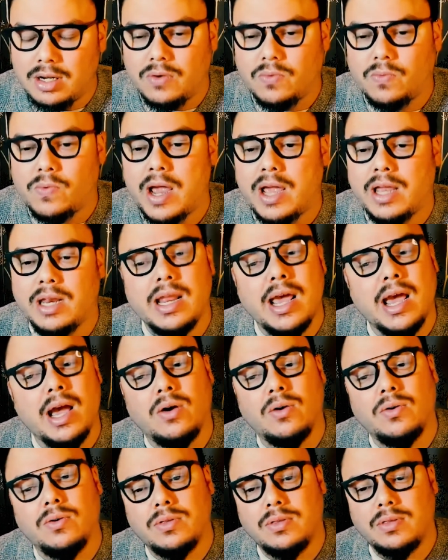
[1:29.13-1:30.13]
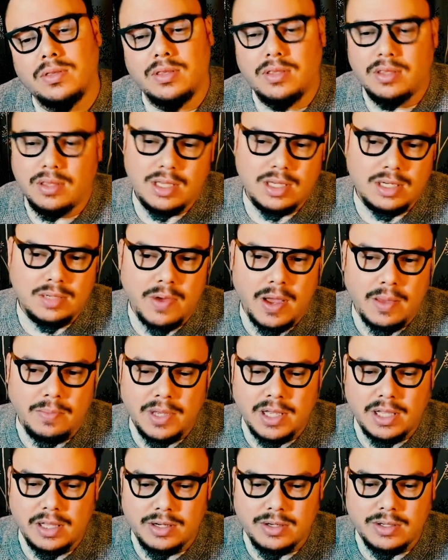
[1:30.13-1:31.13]
Right now, this might be
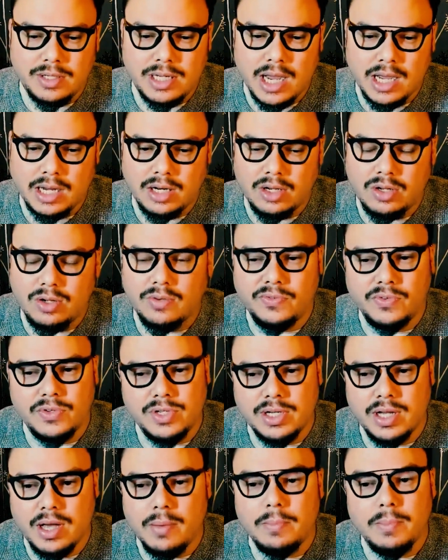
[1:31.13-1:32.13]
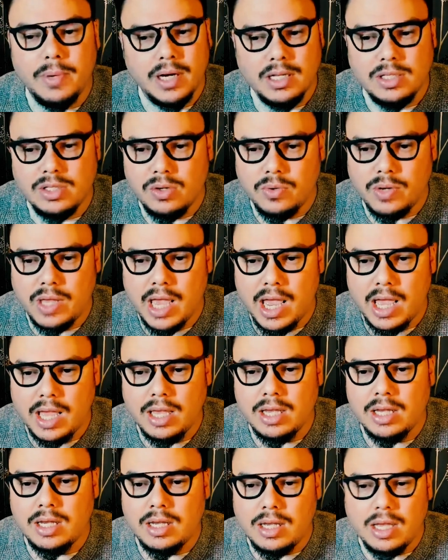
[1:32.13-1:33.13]
a little technical for some, but it's okay.
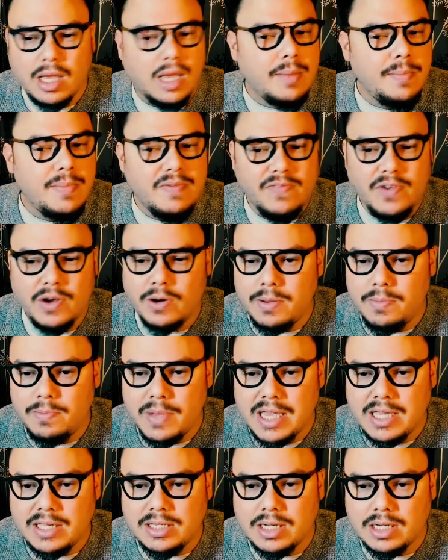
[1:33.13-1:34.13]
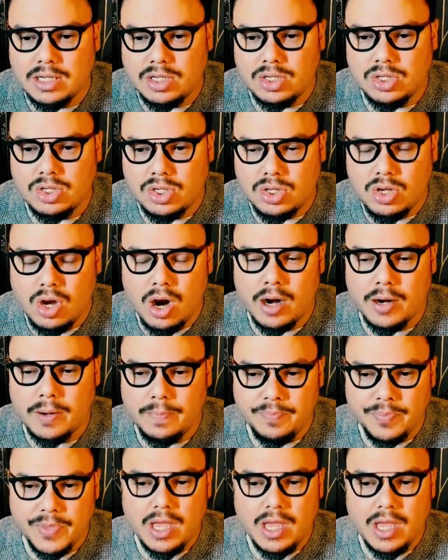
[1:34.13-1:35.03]
It can be very basic to start.